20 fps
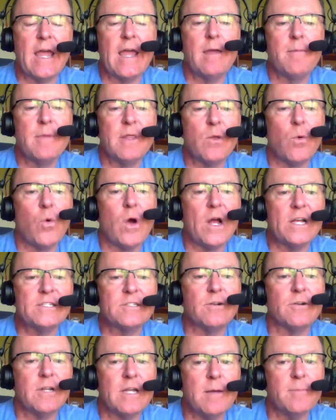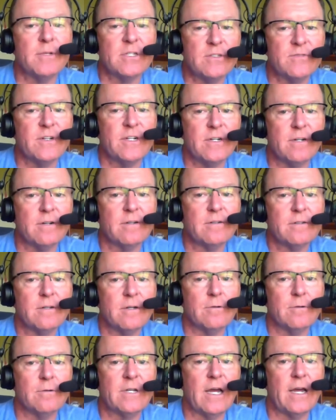game in the Western Hemisphere,
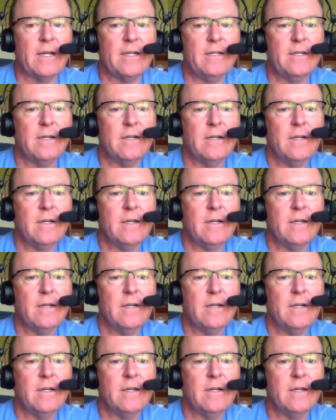okay?